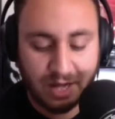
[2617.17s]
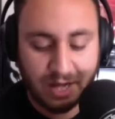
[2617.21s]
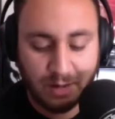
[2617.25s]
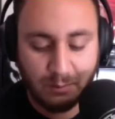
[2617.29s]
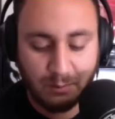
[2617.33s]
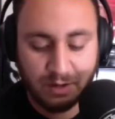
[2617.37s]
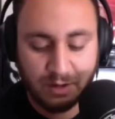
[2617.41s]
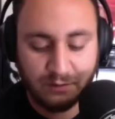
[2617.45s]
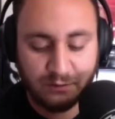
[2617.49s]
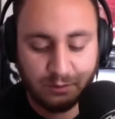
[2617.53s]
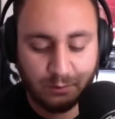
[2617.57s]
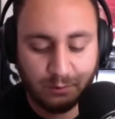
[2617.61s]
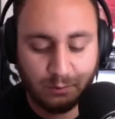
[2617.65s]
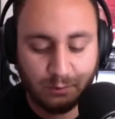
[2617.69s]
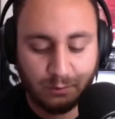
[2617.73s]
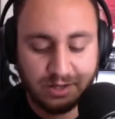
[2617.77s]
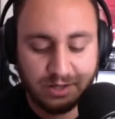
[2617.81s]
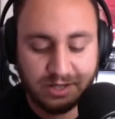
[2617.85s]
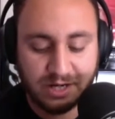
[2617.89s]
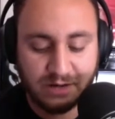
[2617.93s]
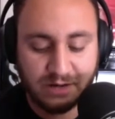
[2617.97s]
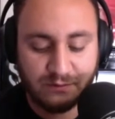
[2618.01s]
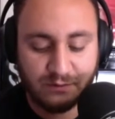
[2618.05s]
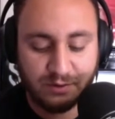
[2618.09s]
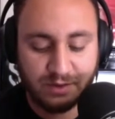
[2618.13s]
I'm waiting for
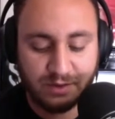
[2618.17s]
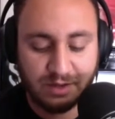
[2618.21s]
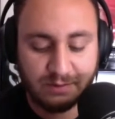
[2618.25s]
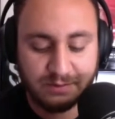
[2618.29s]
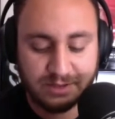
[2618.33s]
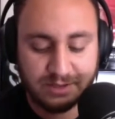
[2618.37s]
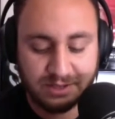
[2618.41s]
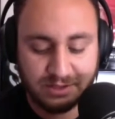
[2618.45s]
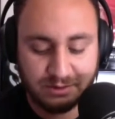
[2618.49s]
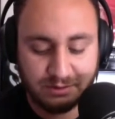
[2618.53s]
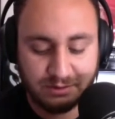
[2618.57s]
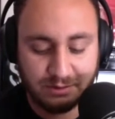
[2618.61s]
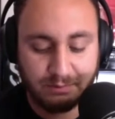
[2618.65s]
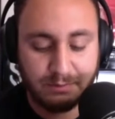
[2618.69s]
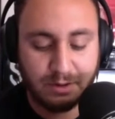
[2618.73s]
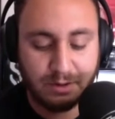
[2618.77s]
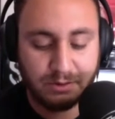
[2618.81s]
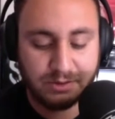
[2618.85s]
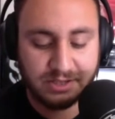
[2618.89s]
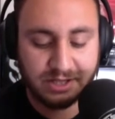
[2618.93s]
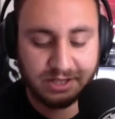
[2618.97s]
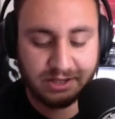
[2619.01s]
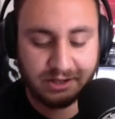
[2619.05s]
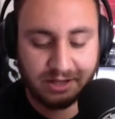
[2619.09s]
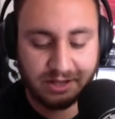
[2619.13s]
one day for them to do a
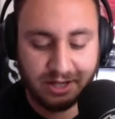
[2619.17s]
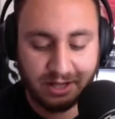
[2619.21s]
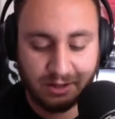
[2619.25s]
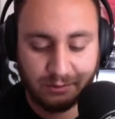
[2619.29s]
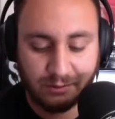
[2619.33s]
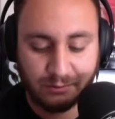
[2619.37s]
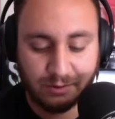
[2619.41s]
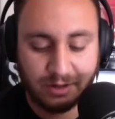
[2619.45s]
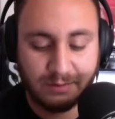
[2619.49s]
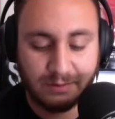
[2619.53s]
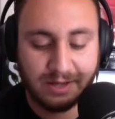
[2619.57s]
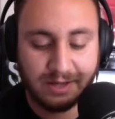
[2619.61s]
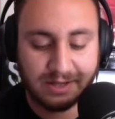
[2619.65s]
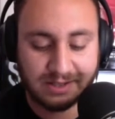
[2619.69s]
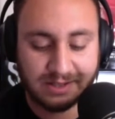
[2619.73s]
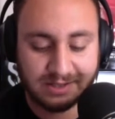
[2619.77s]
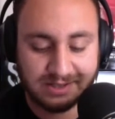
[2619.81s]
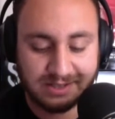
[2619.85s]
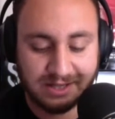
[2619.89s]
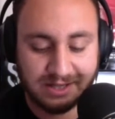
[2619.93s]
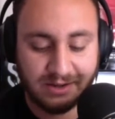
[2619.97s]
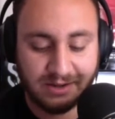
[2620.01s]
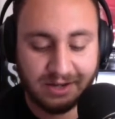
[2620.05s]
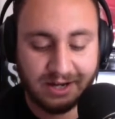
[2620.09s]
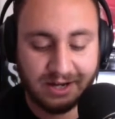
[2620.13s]
Motel Hell remake to
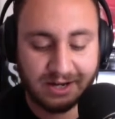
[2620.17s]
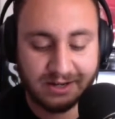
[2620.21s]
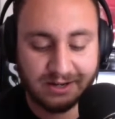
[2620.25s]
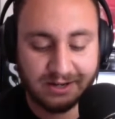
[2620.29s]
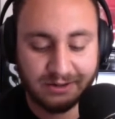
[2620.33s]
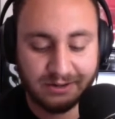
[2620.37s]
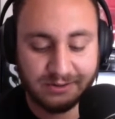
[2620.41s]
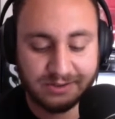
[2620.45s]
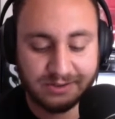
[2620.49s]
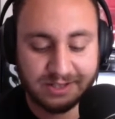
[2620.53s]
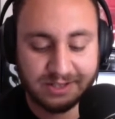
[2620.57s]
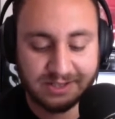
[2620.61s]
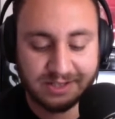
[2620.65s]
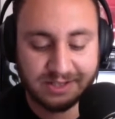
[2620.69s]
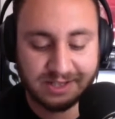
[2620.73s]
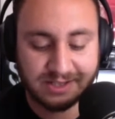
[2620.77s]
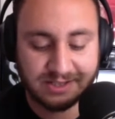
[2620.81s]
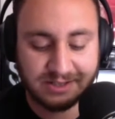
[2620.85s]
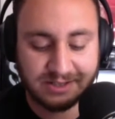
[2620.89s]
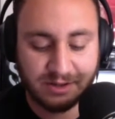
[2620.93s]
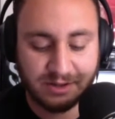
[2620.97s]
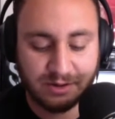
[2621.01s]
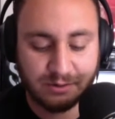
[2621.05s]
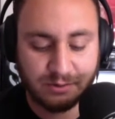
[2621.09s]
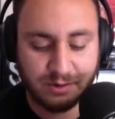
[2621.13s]
see how that goes, because
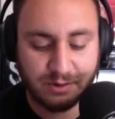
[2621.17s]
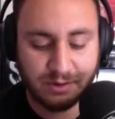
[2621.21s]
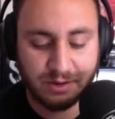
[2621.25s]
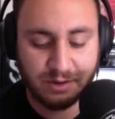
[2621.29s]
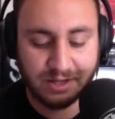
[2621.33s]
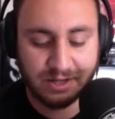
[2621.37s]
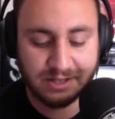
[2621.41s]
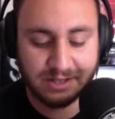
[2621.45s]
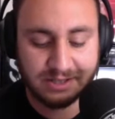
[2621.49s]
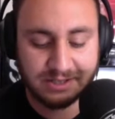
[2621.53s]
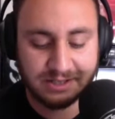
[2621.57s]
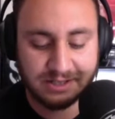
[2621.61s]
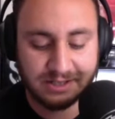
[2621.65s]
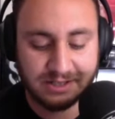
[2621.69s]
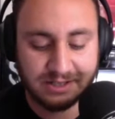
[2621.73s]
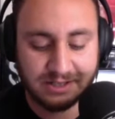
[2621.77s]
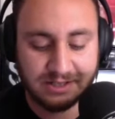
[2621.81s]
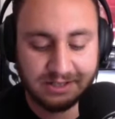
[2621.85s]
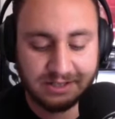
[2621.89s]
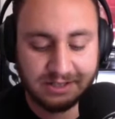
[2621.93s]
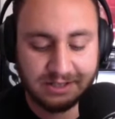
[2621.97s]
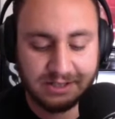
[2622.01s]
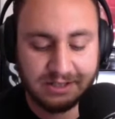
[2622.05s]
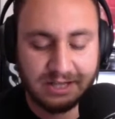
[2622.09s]
that's another one that